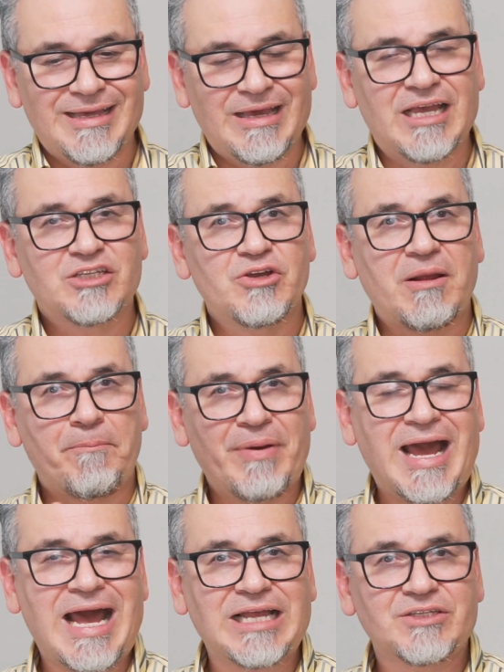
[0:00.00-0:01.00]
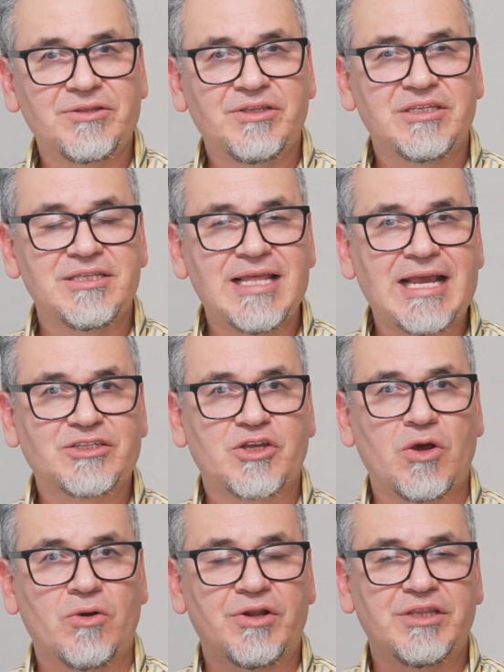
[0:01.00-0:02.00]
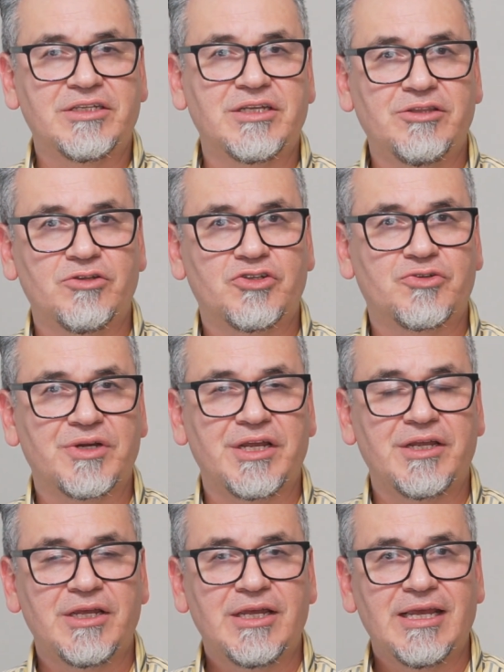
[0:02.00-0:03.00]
is gonna pass on this next code in this industry,